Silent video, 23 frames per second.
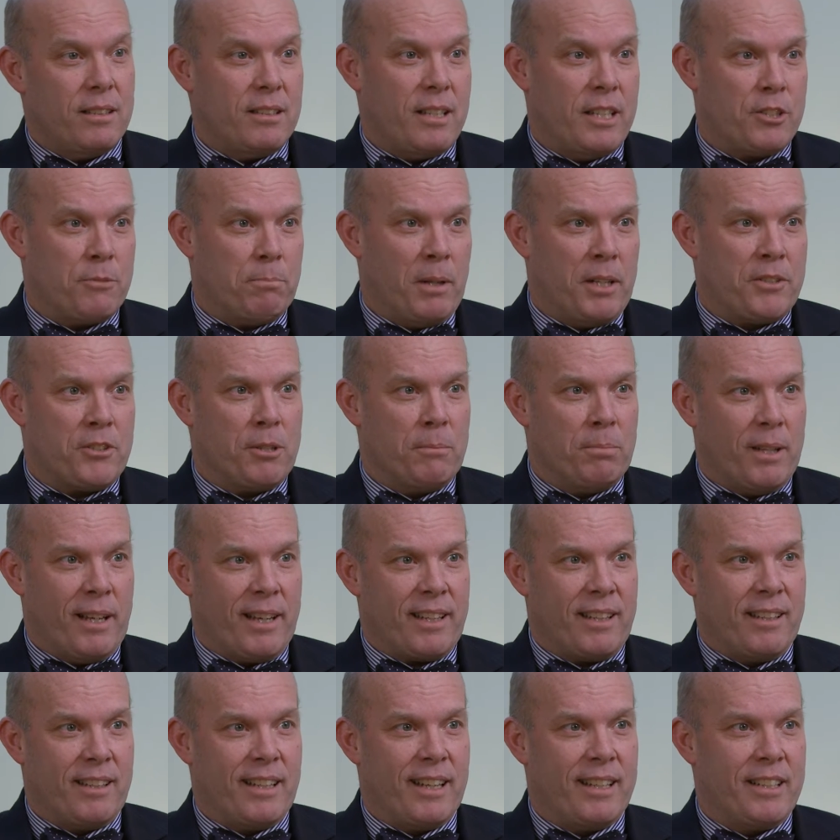Its blood supply
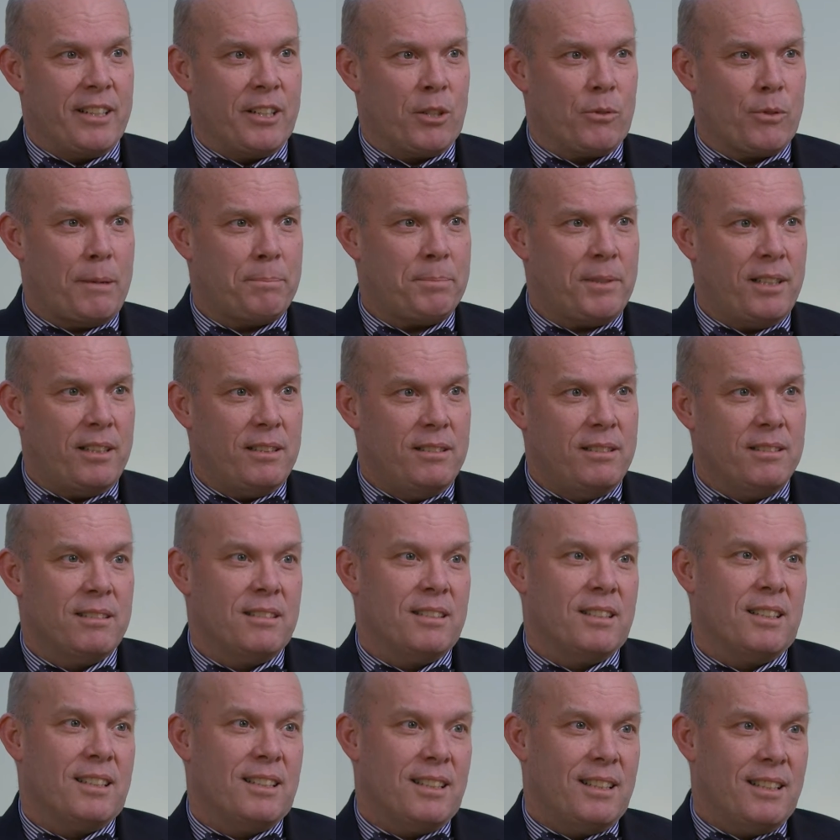can get interrupted,
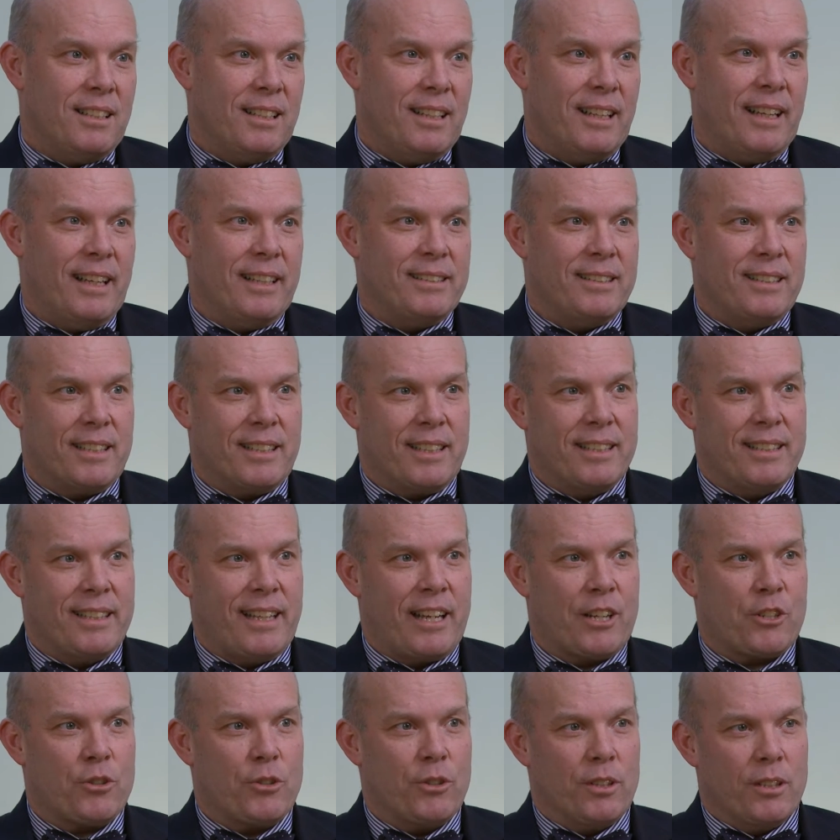and it can
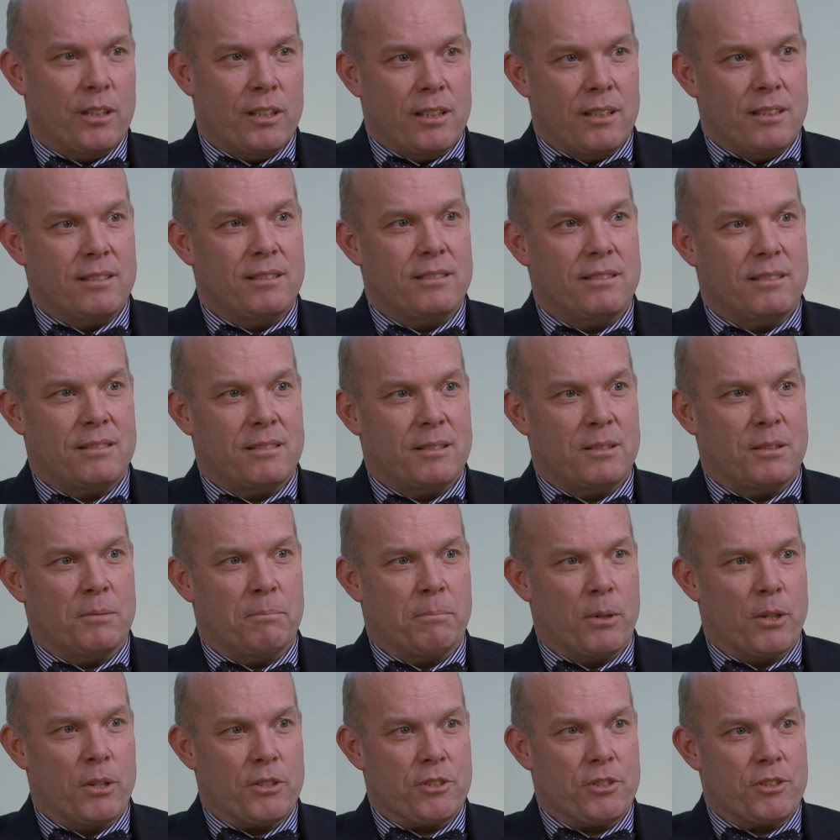actually
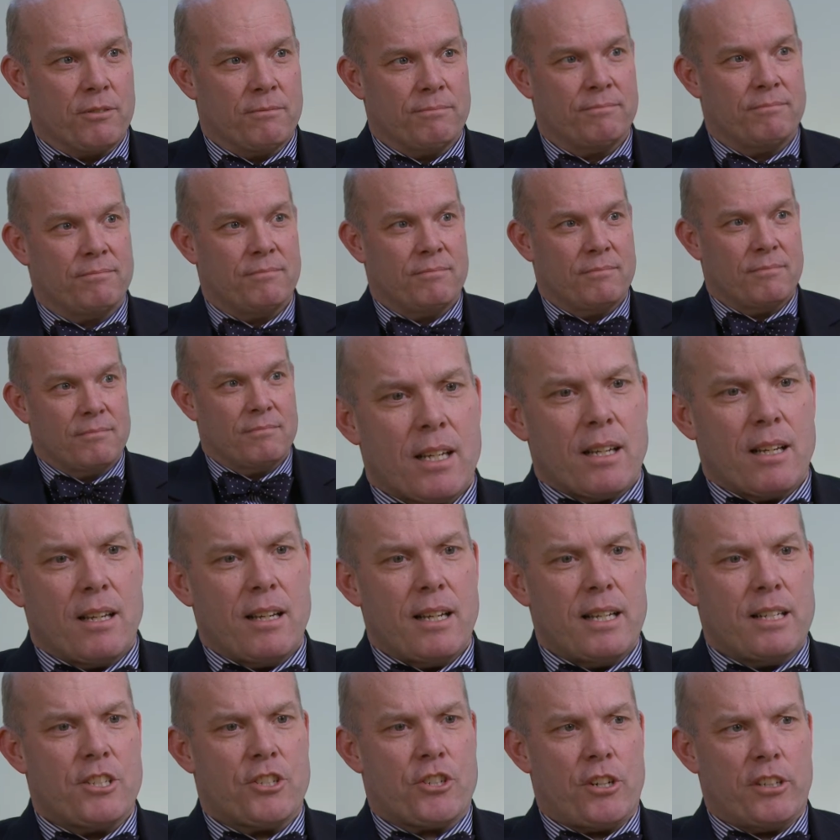burst.
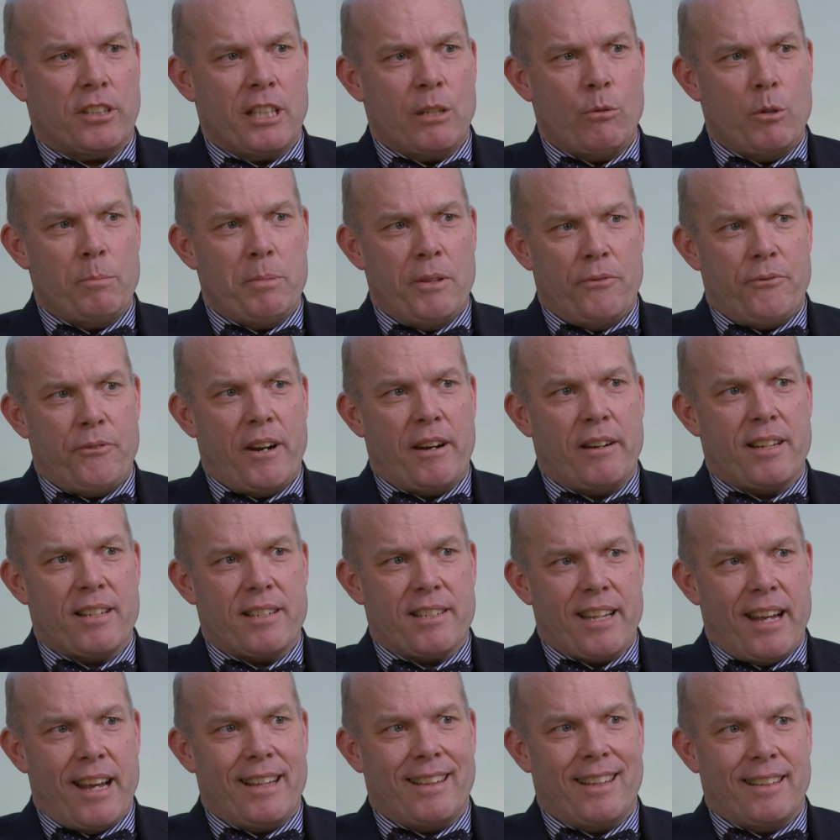It certainly would be fair to
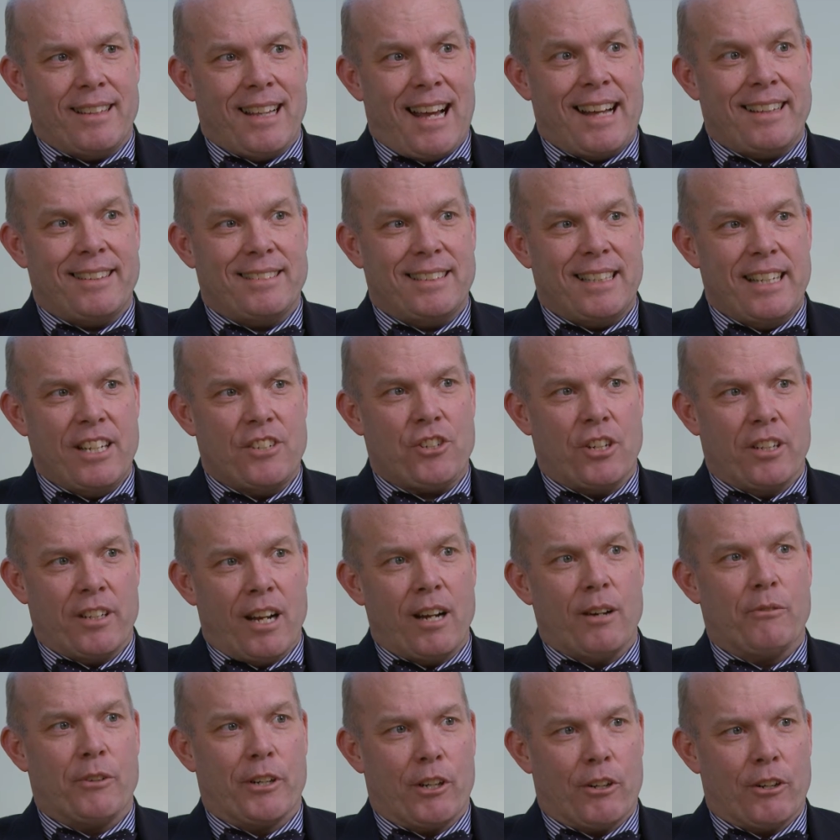say that not each and
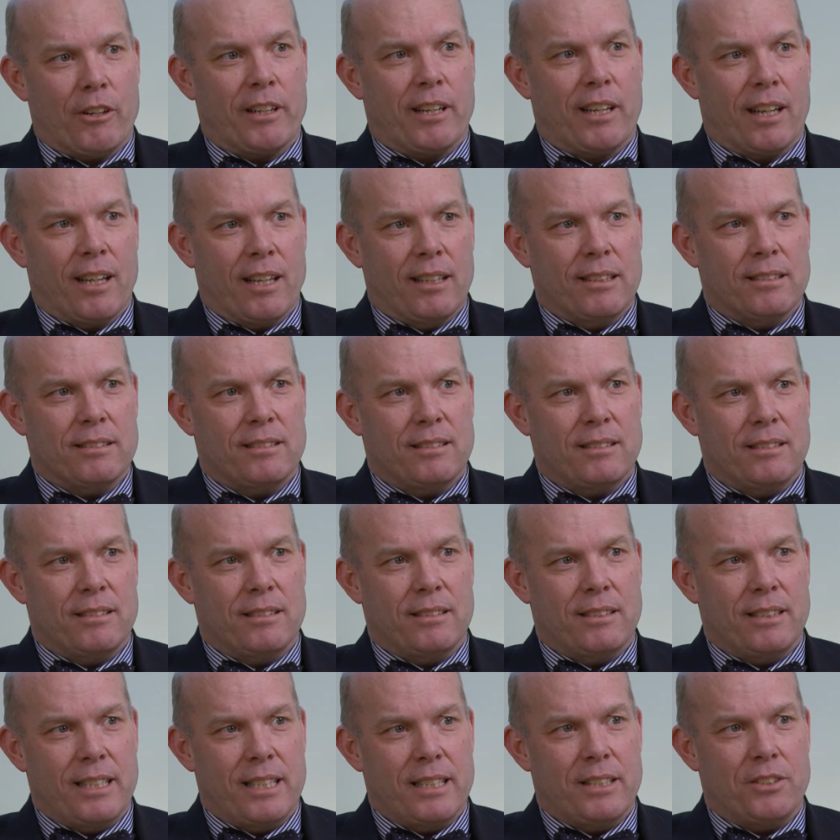every hernia
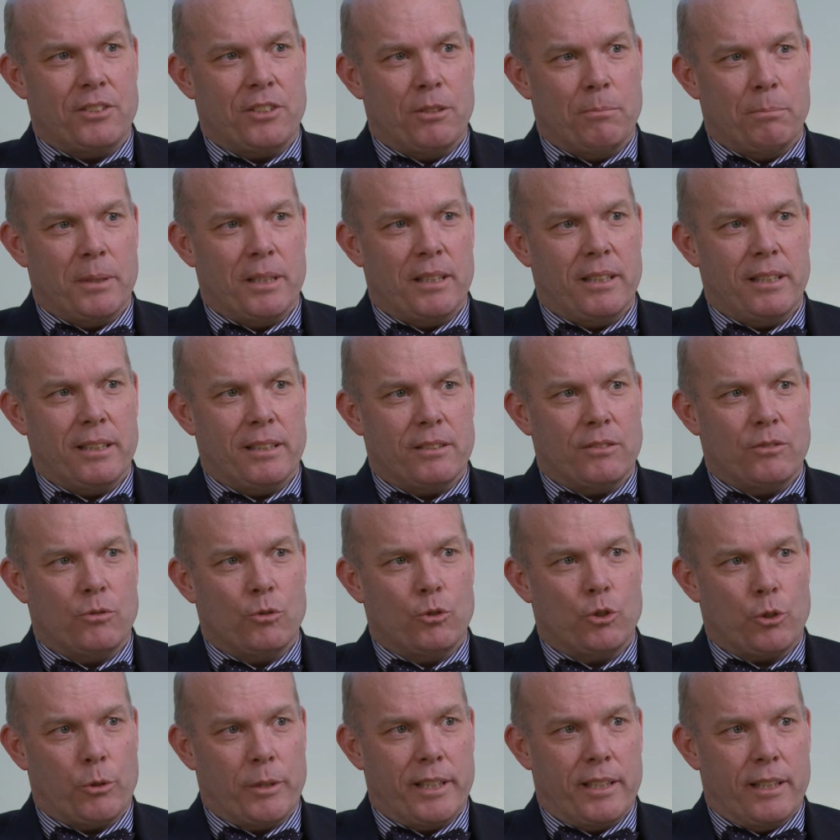needs to be
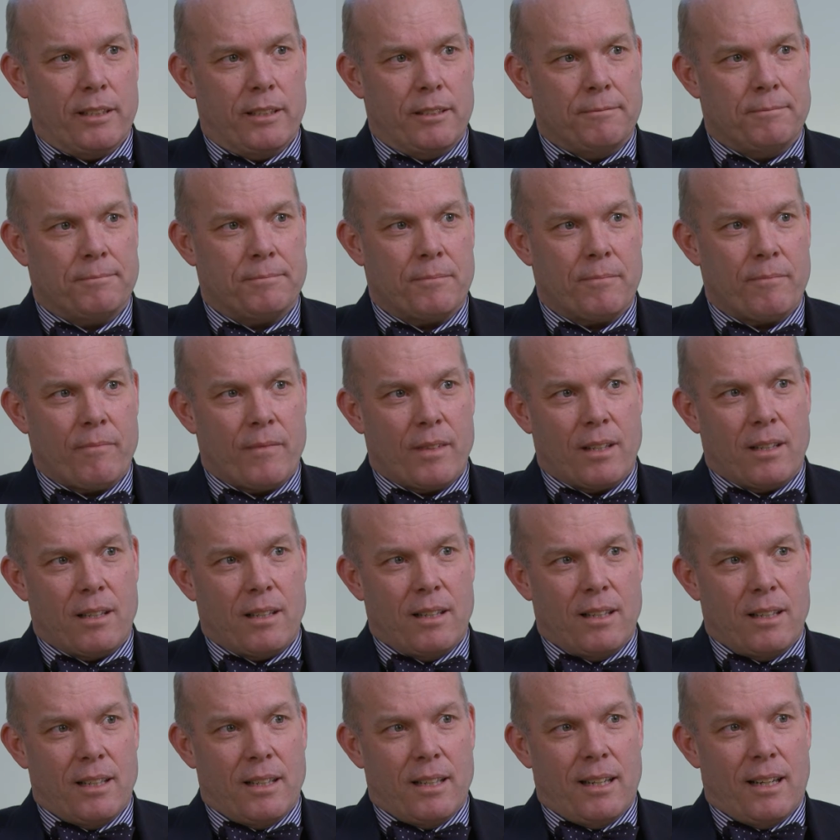treated.
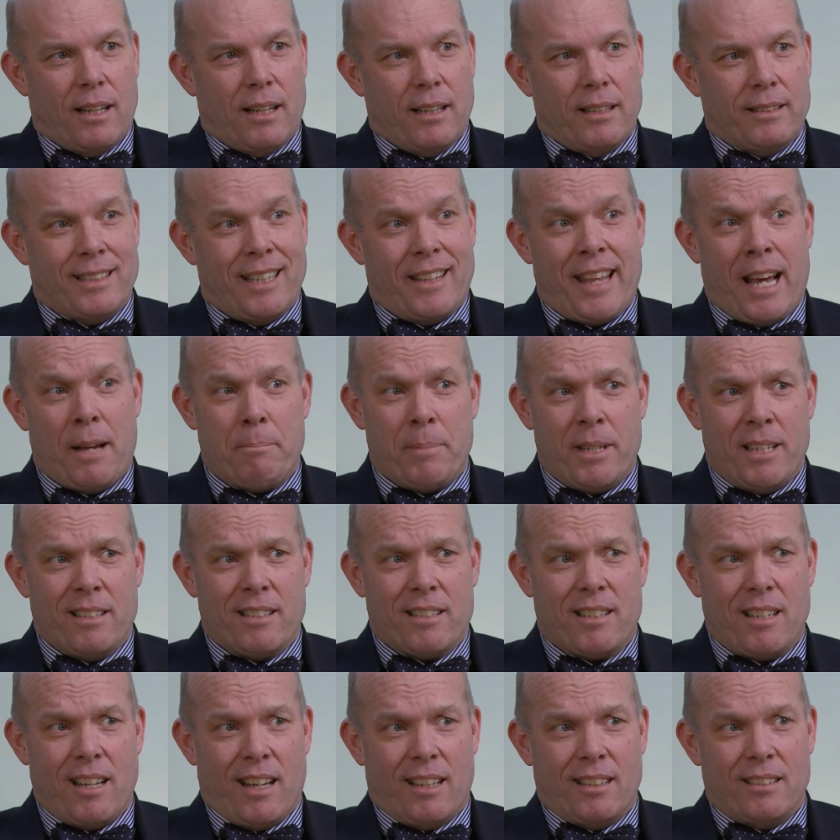Now that being
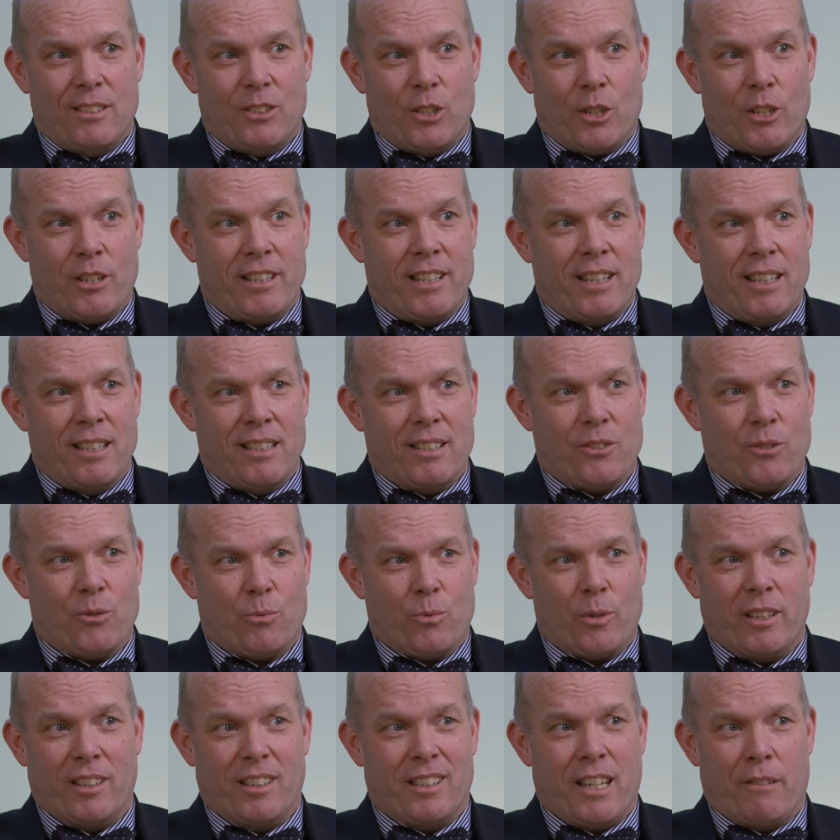said, hernias
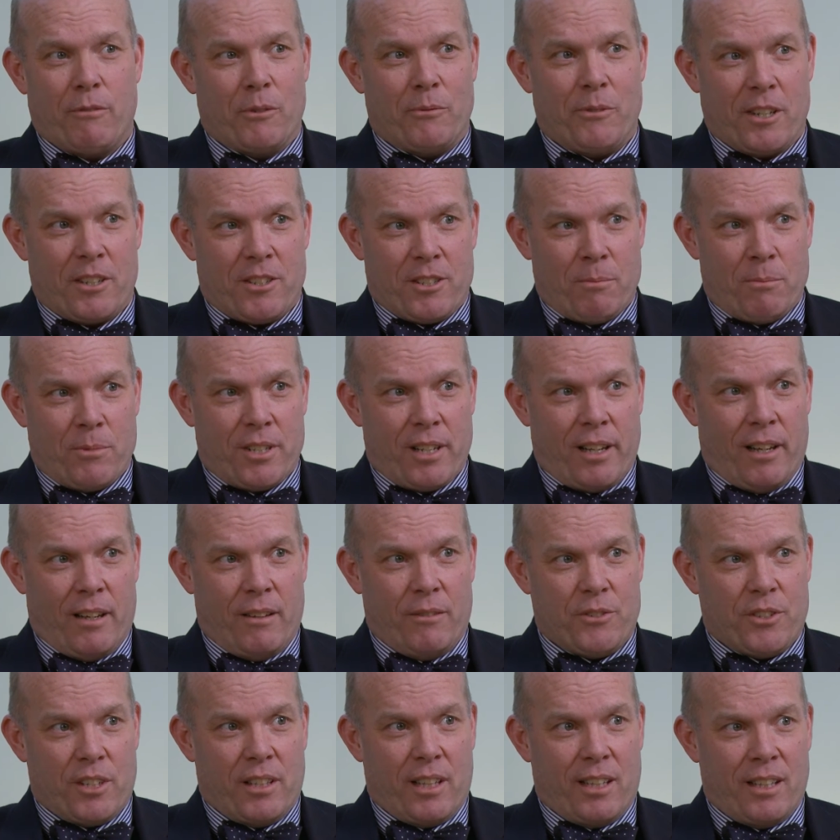really never fix
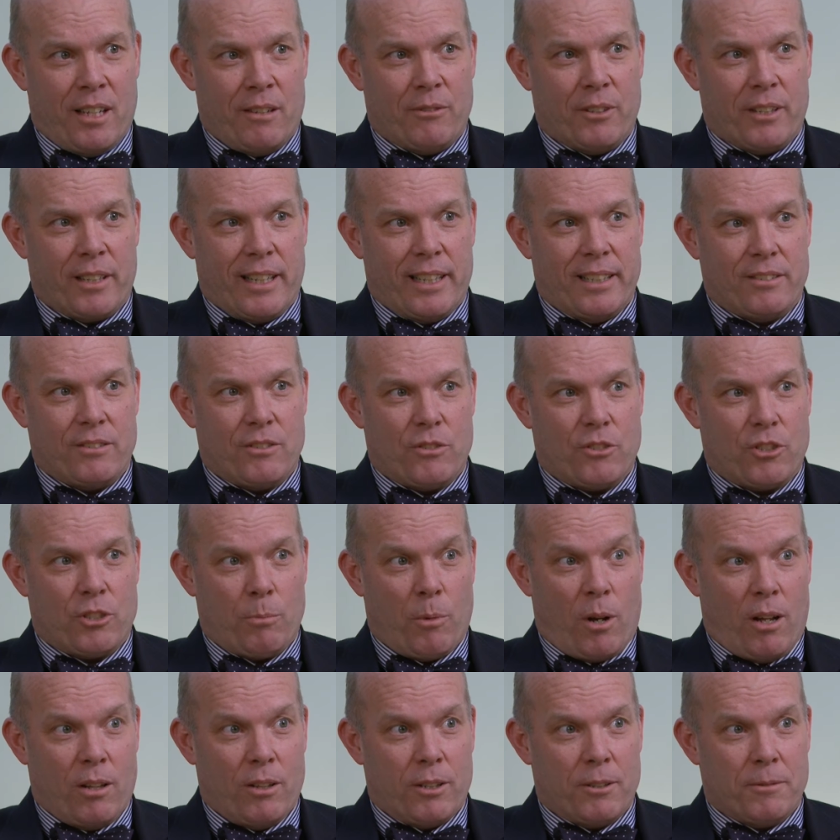themselves and they never get
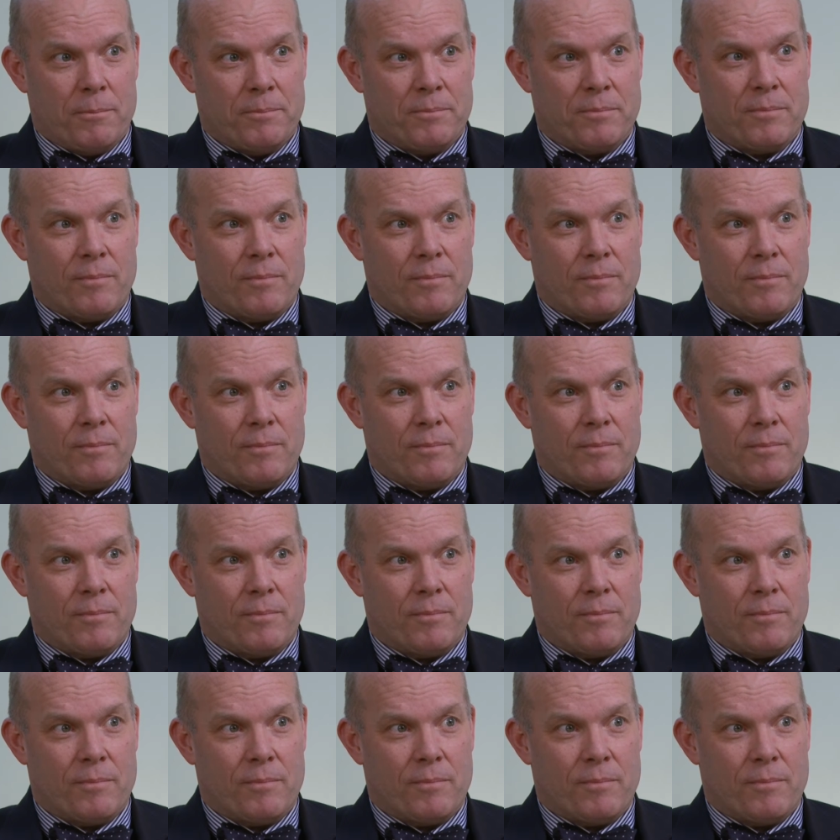smaller.